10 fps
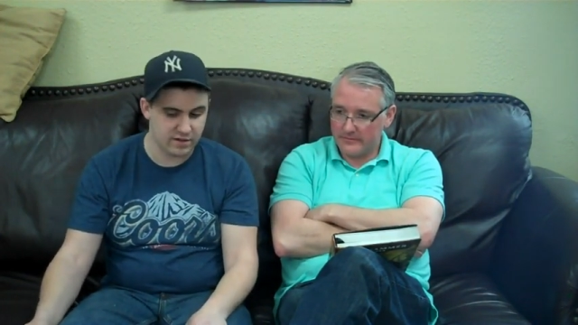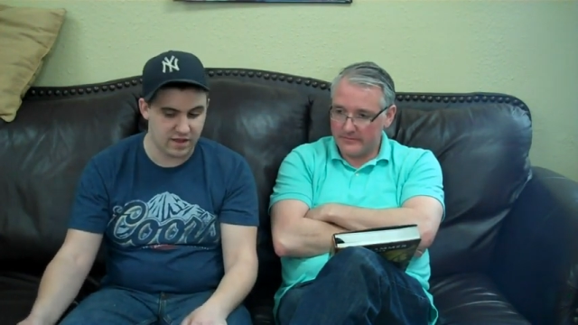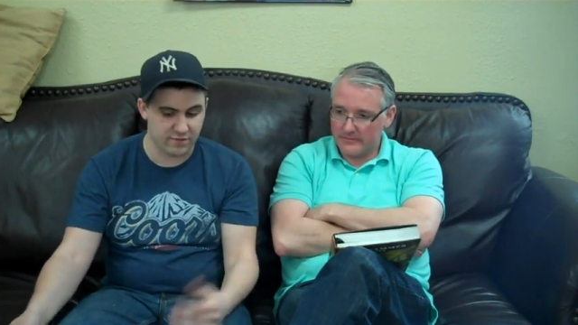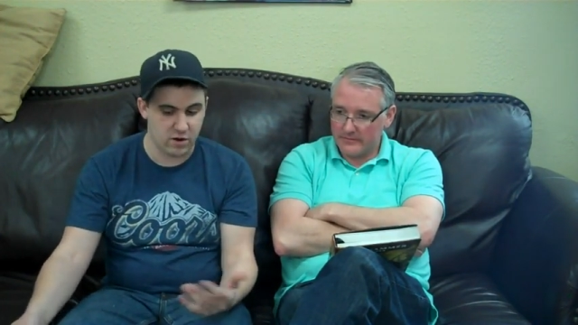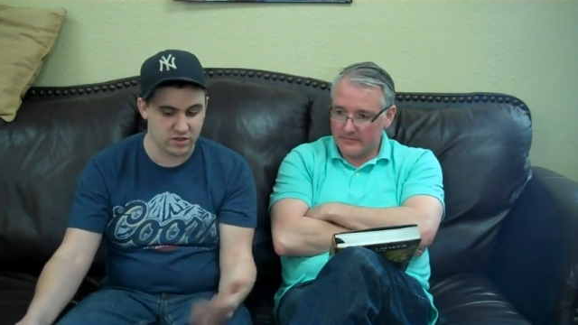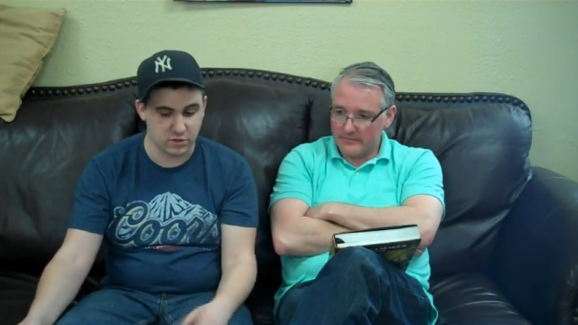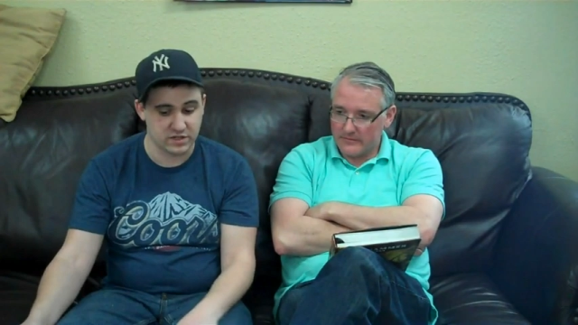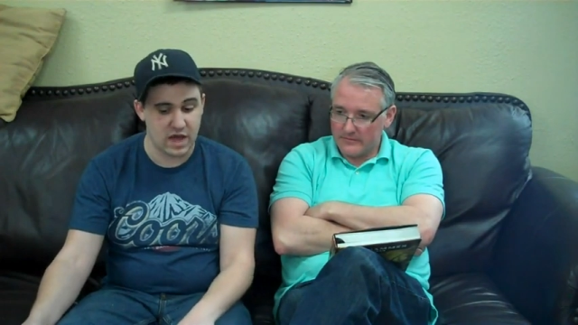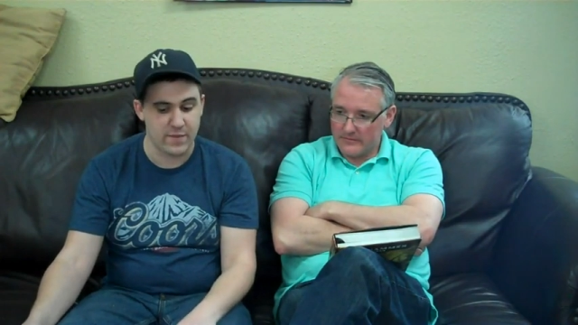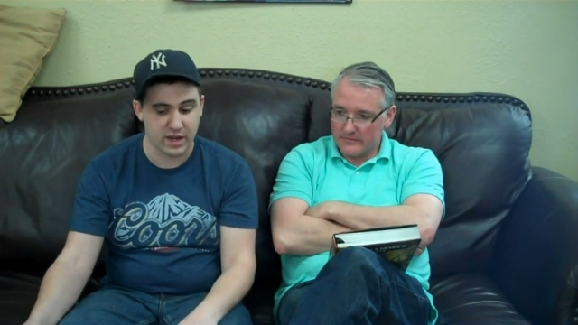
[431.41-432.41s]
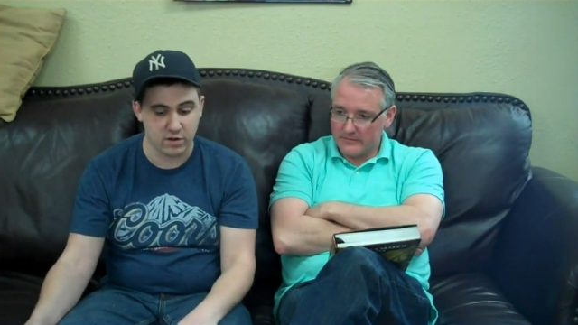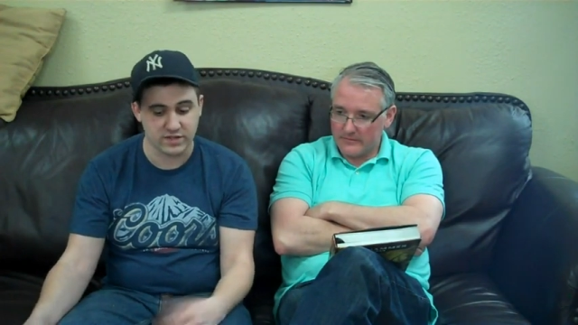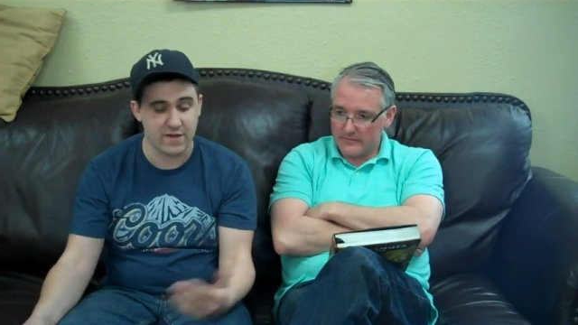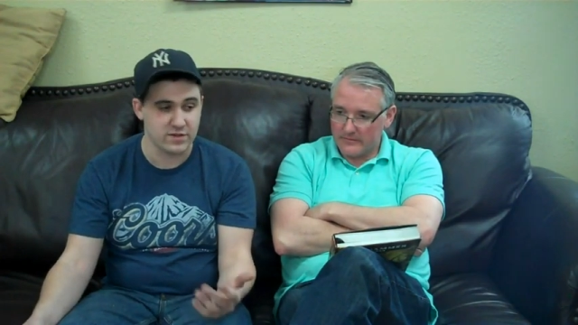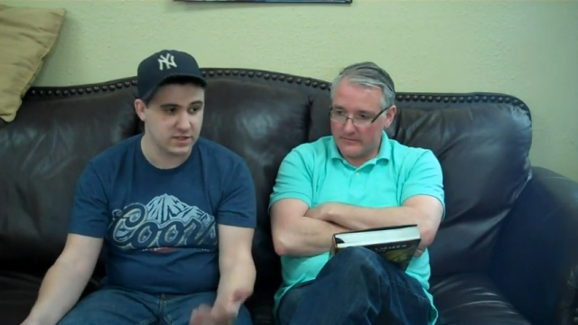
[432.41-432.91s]
Speaker 1: as far as close combat
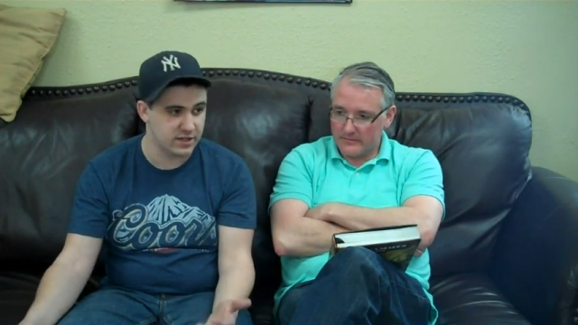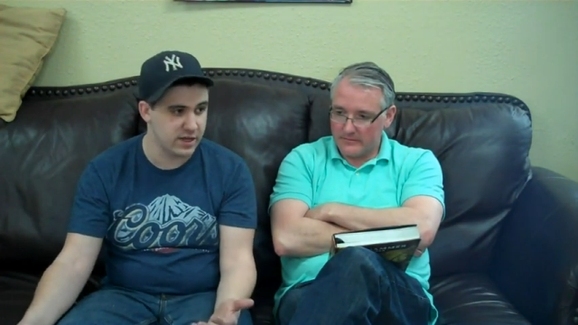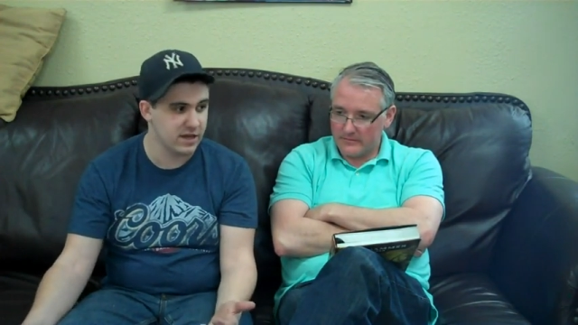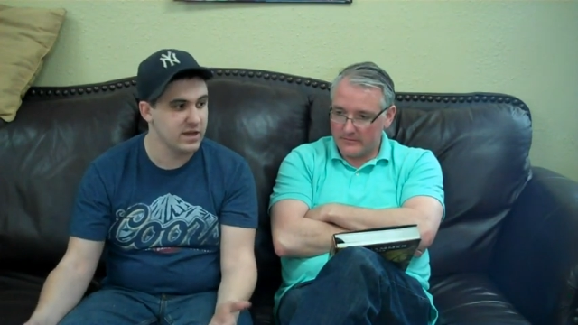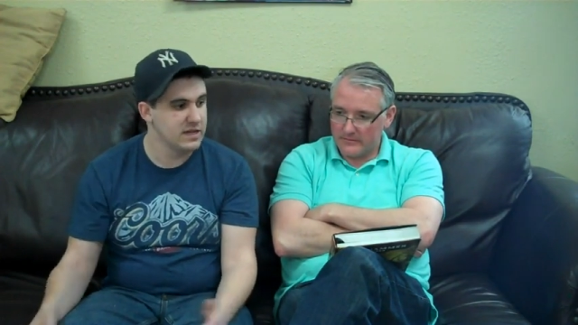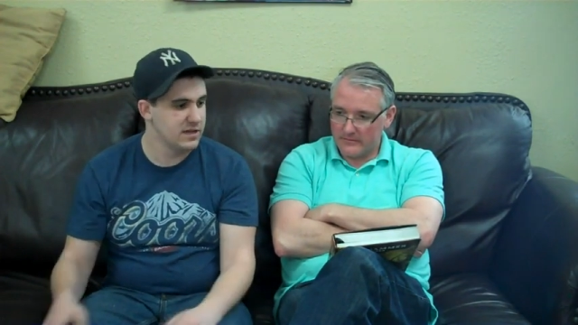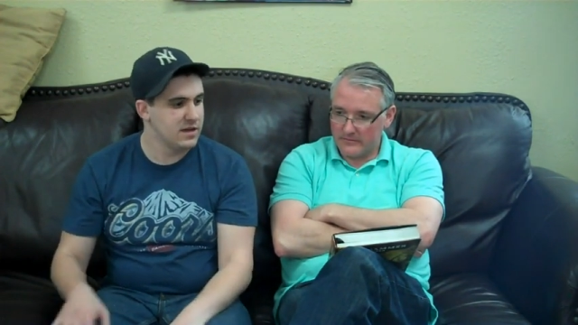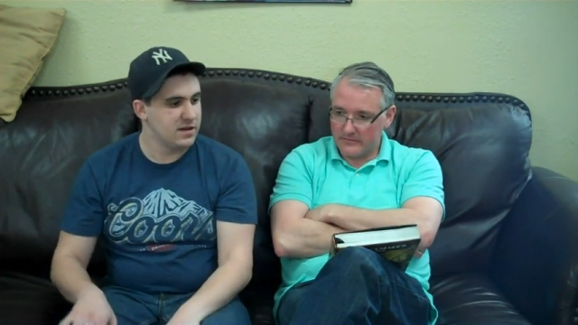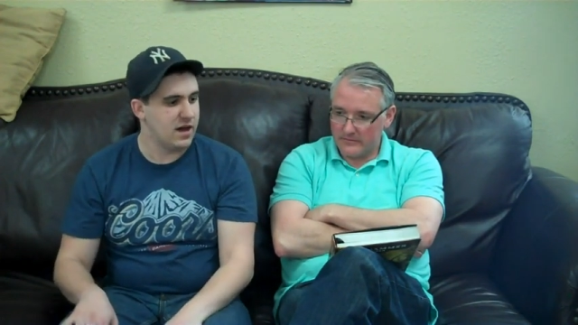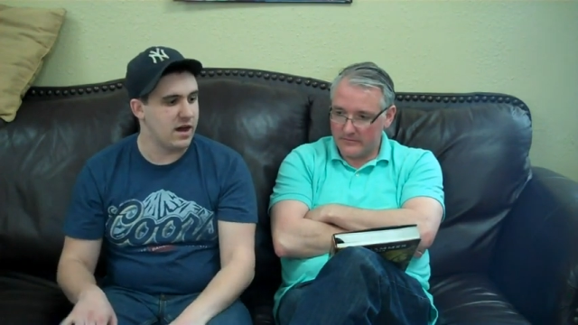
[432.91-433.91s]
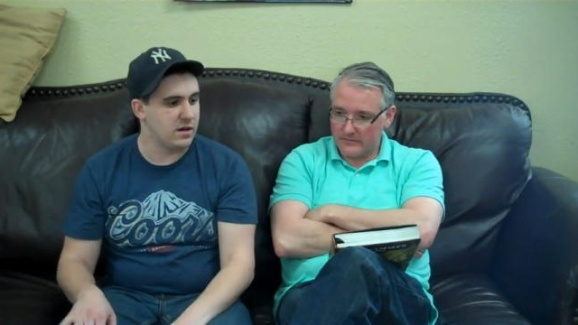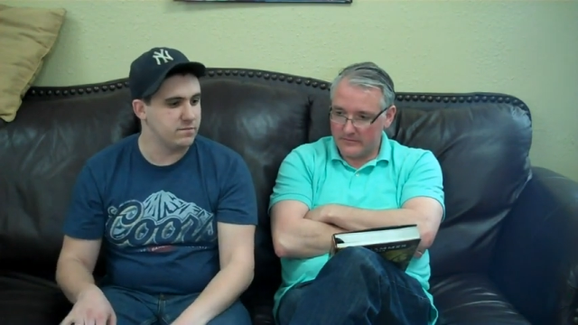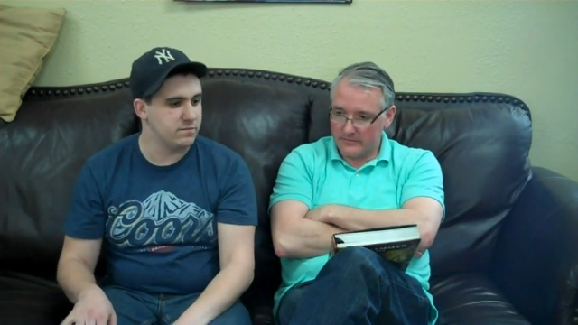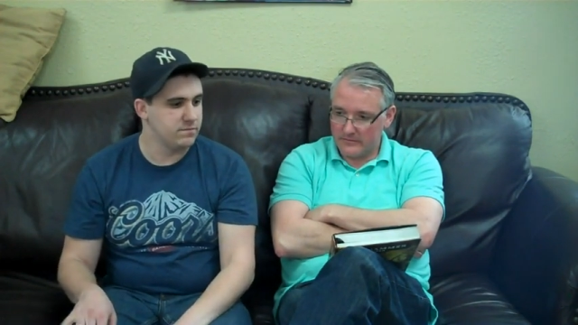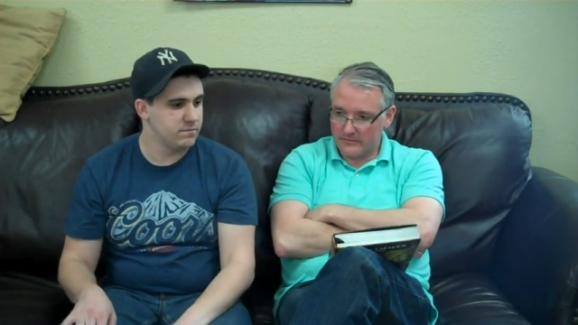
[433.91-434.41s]
goes. Obviously, um,